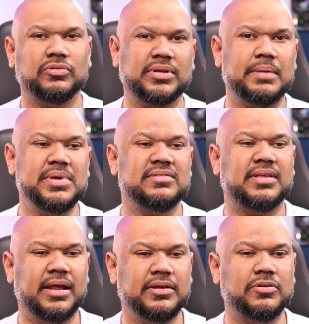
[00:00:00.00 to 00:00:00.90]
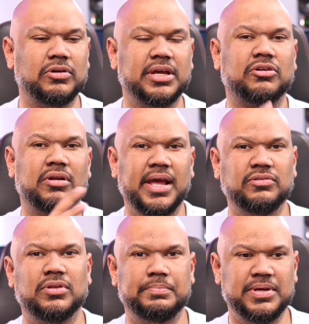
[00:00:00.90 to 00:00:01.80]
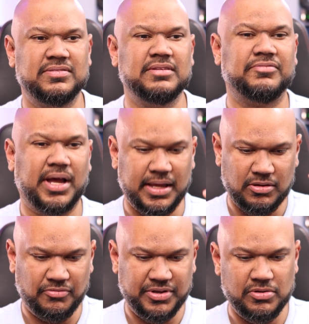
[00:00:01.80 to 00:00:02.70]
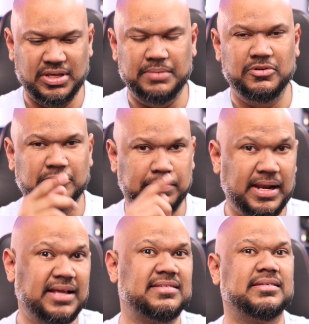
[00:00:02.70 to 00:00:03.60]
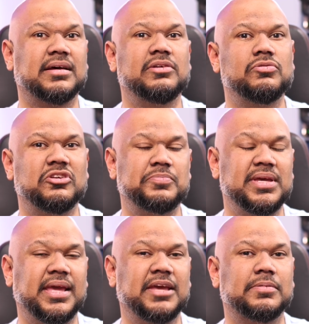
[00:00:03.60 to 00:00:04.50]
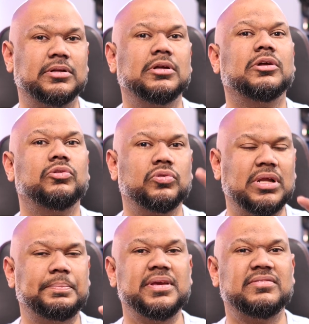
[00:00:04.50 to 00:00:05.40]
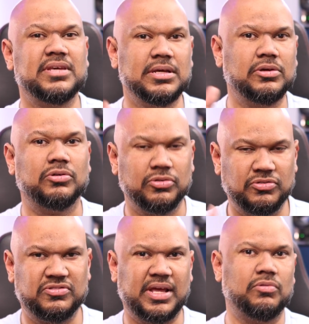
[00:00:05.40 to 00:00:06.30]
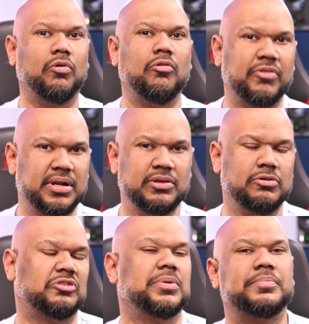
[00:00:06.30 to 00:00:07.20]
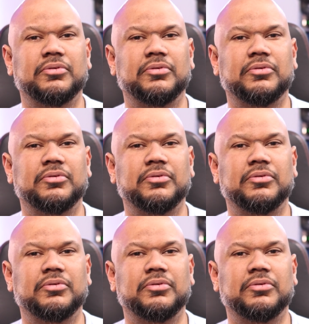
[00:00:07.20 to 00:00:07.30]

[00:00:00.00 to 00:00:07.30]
So that means that, you know, it connects to the PC via your video cables plus a USB cable to the PC, you know, to send over the USB